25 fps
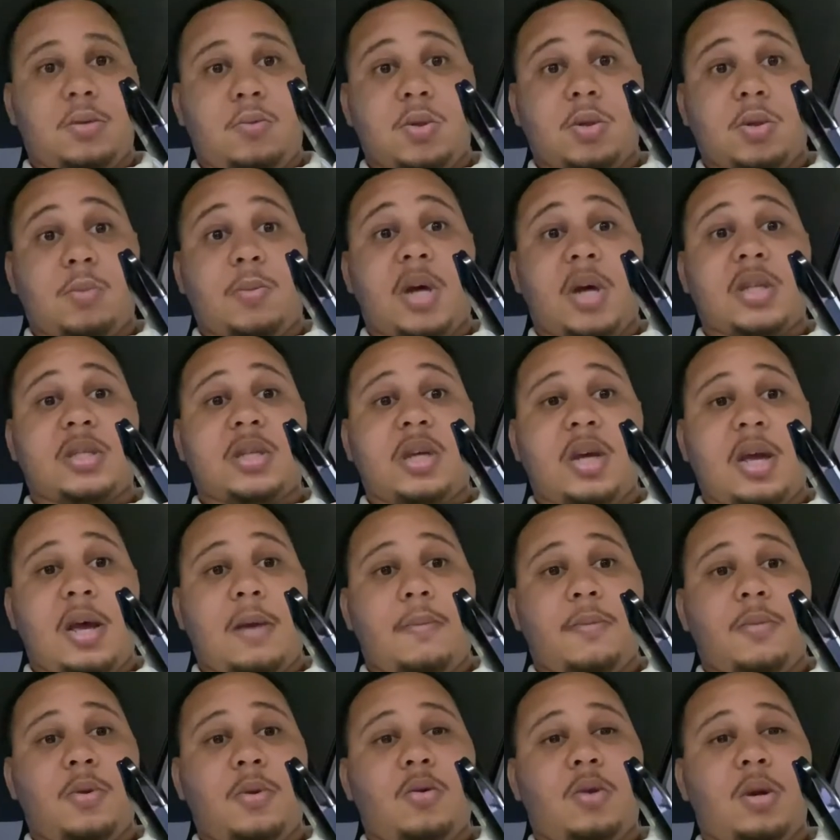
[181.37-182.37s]
what's about to
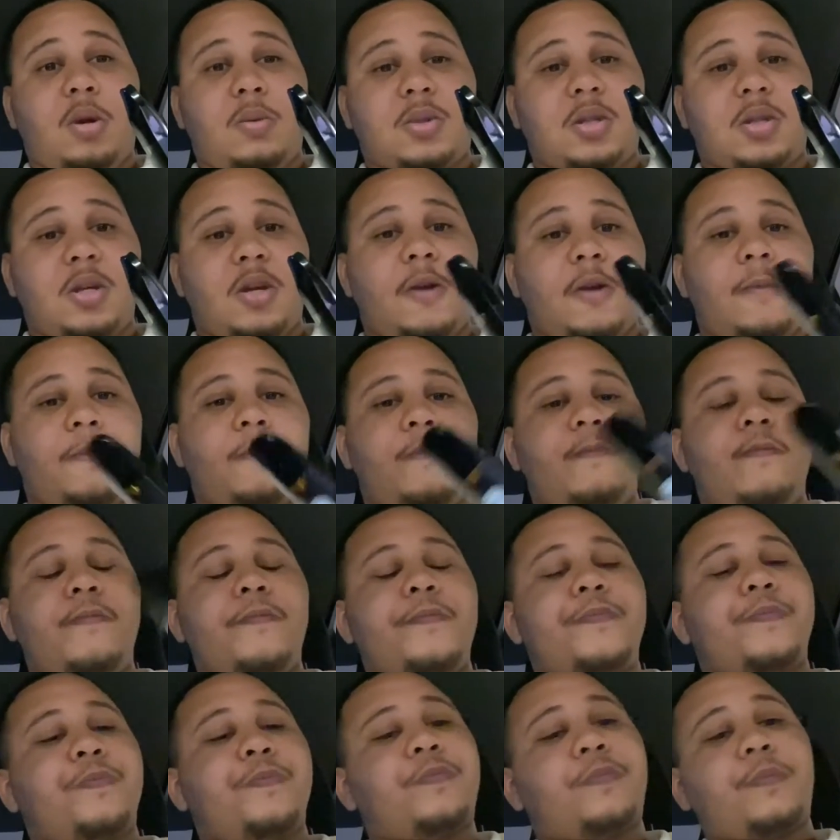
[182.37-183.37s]
happen. You know what I'm saying?
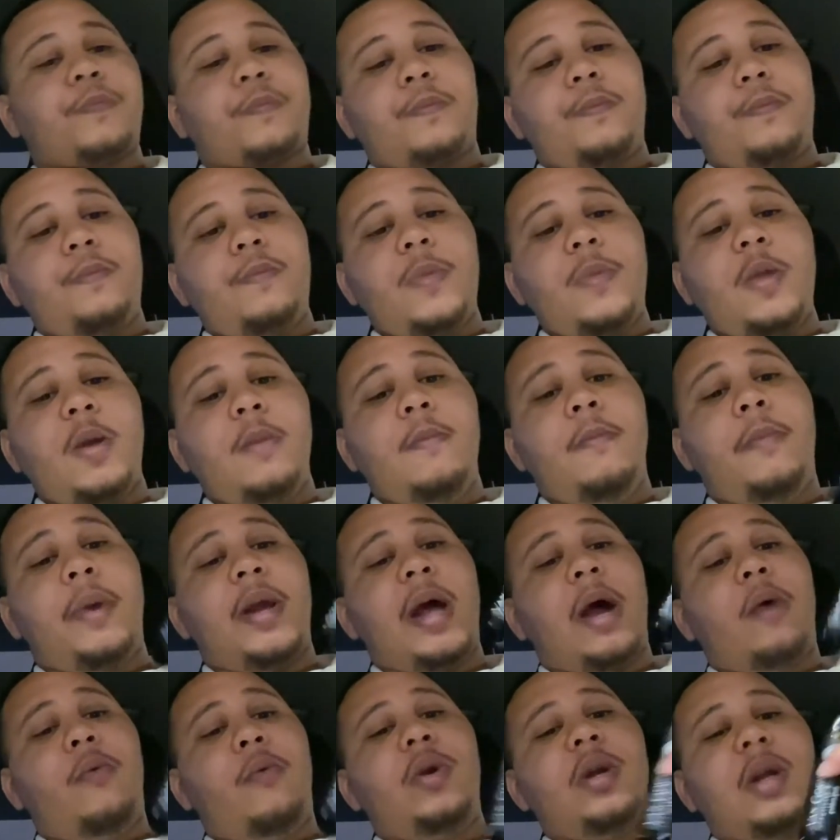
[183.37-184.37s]
But
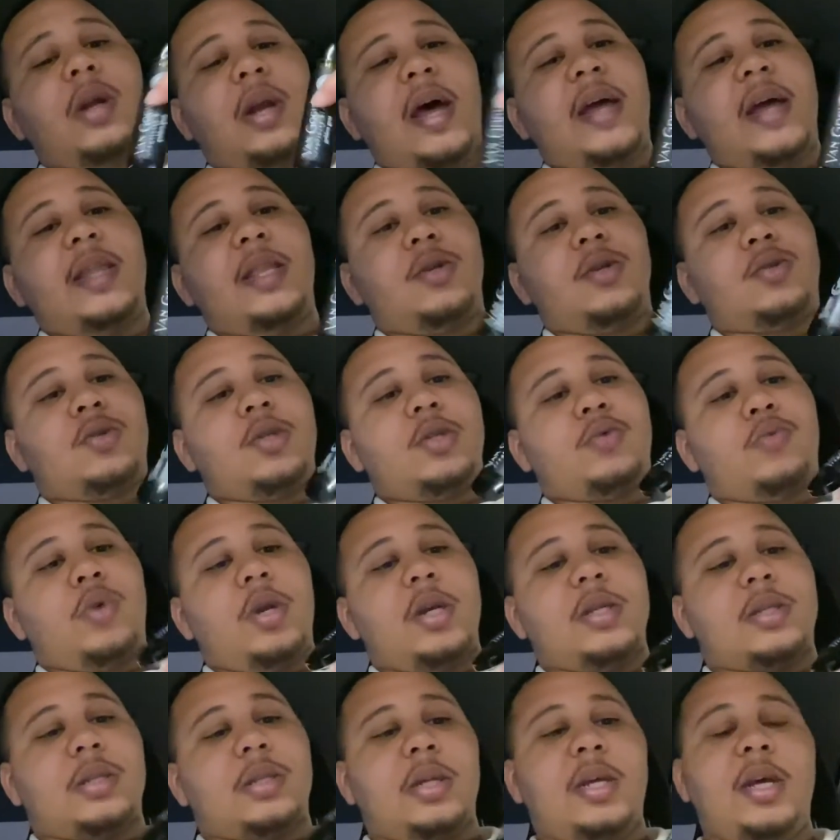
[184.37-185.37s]
I really like this one. It's
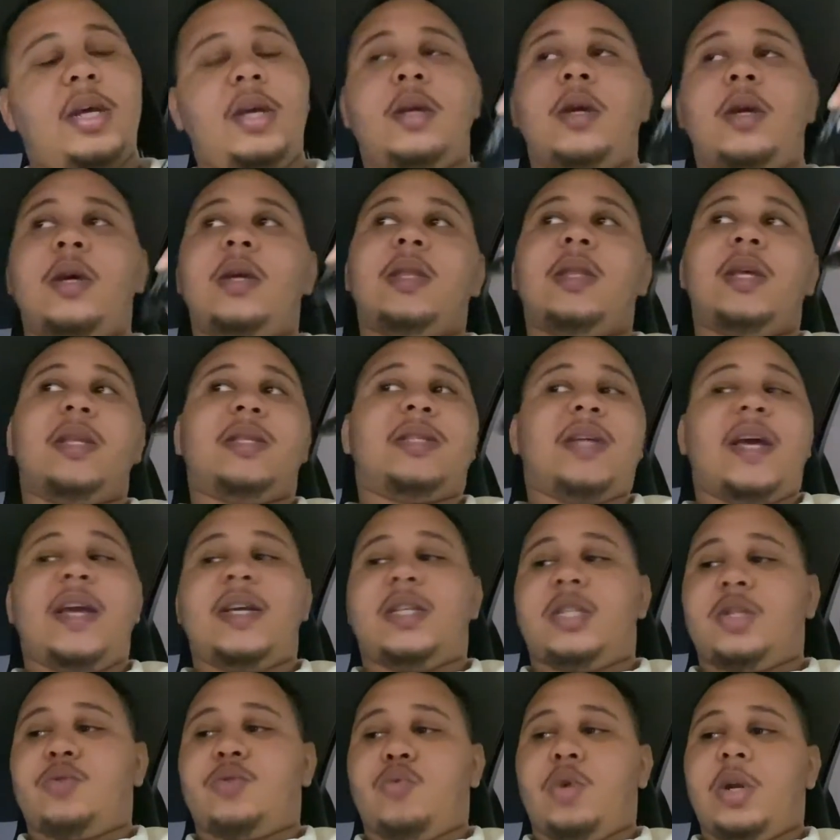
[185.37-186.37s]
really sleek. The
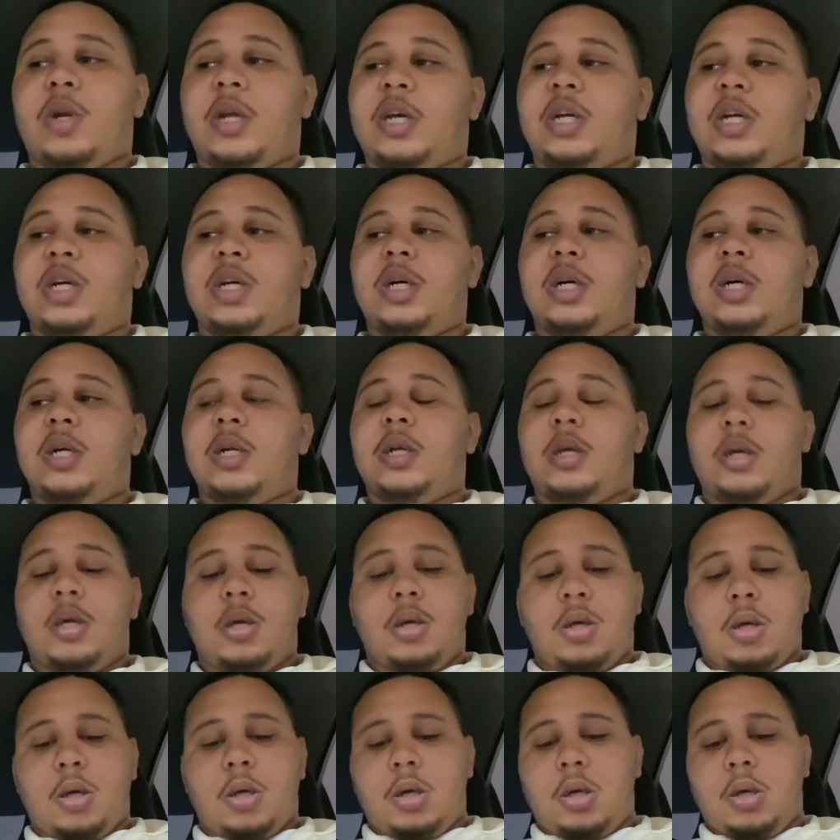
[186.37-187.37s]
taste is really good.
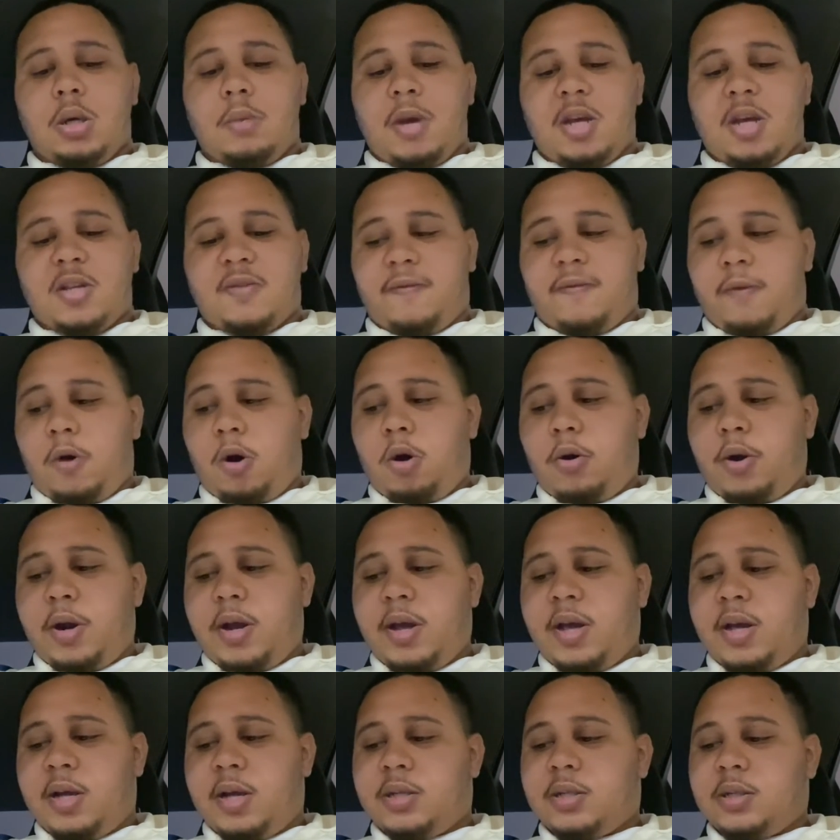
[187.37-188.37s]
As far
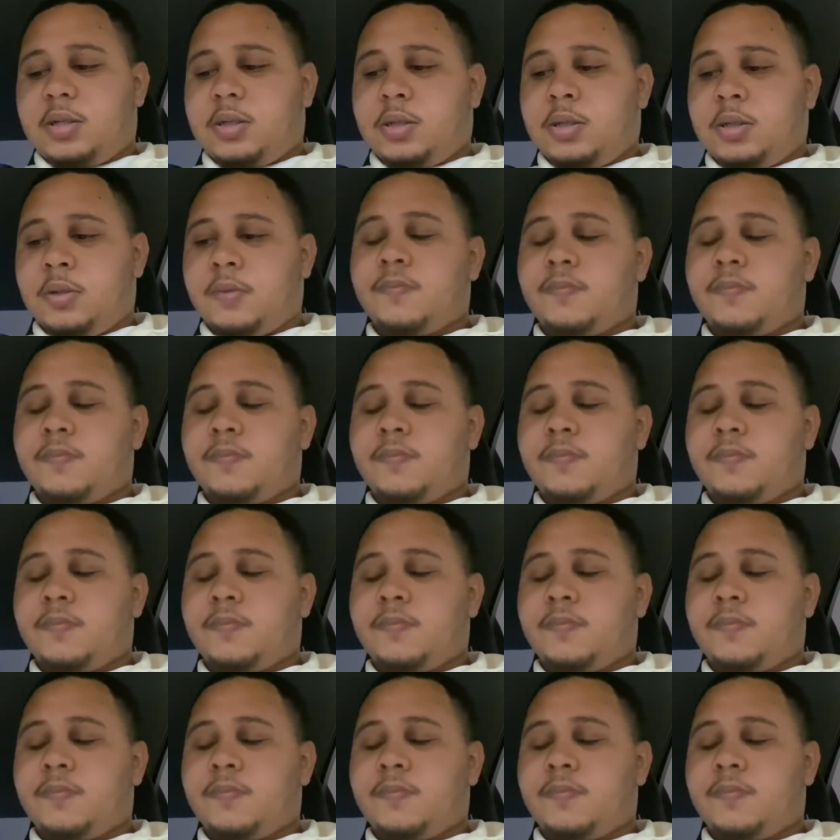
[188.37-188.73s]
as